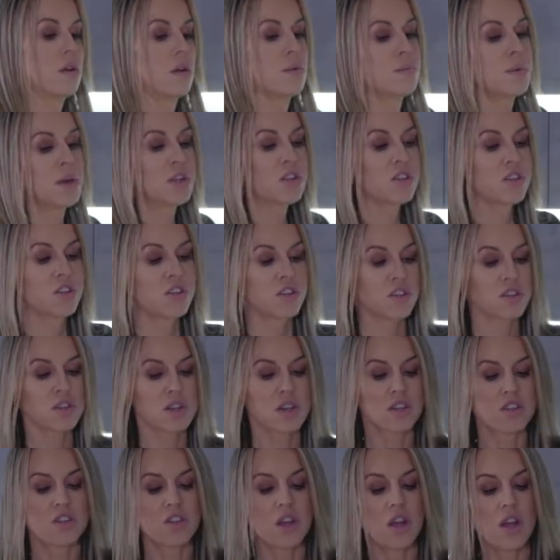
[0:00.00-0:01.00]
I'm actually just
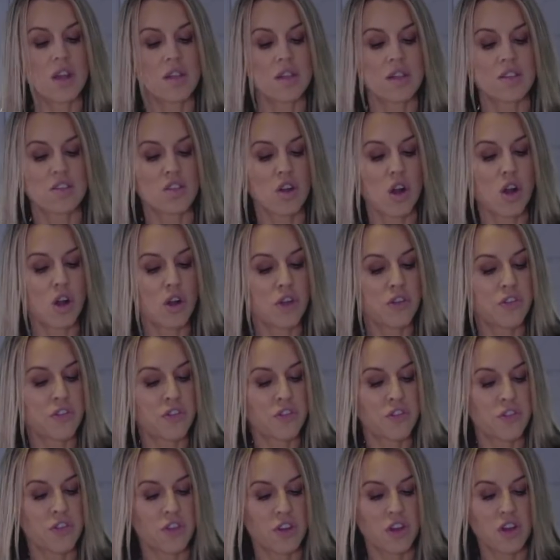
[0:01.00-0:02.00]
going to turn this off
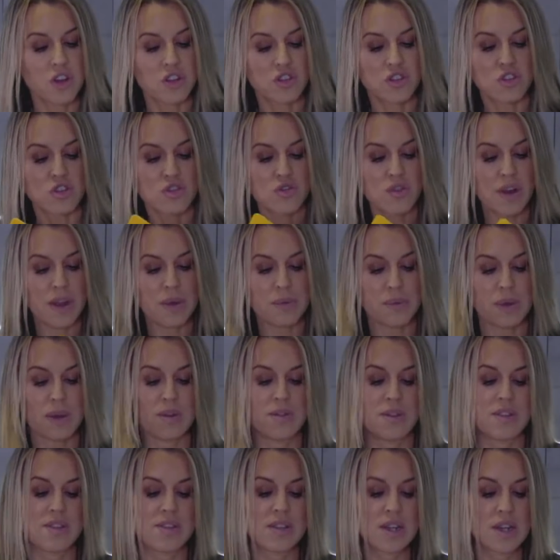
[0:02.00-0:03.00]
and scrape
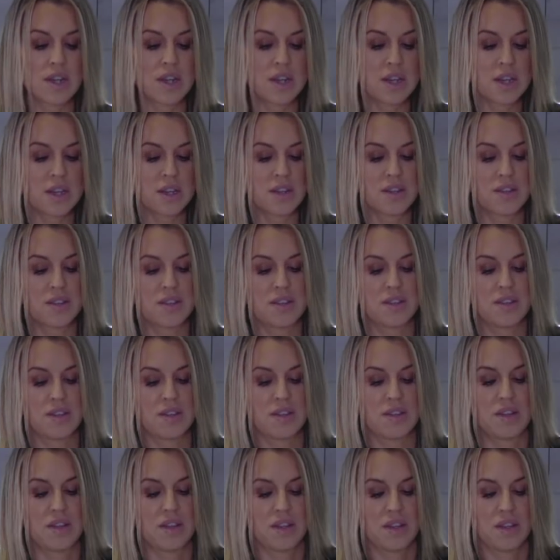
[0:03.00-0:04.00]
down the sides.
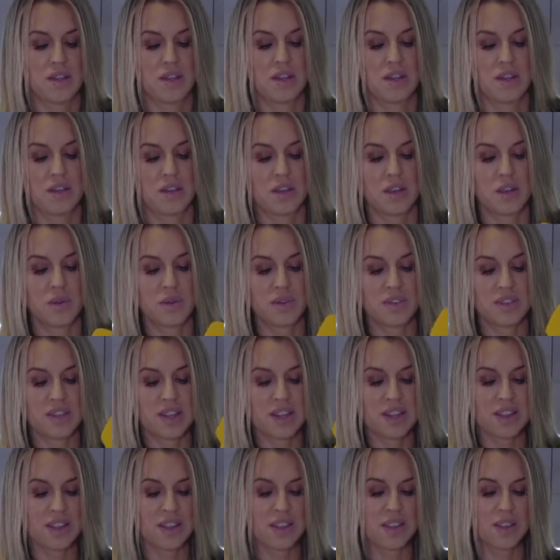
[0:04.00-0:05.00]
I always
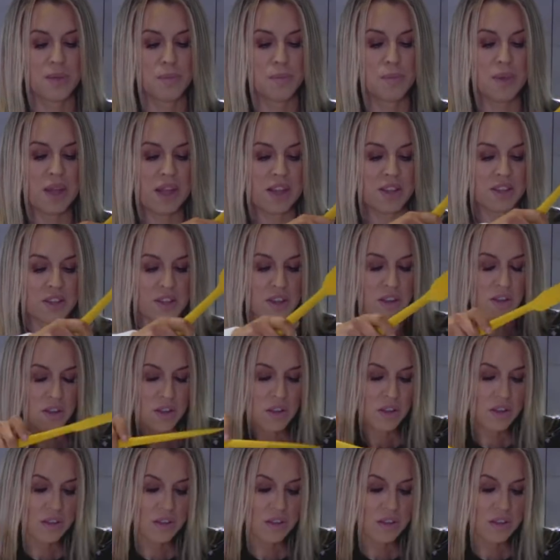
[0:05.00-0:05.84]
think that the mixer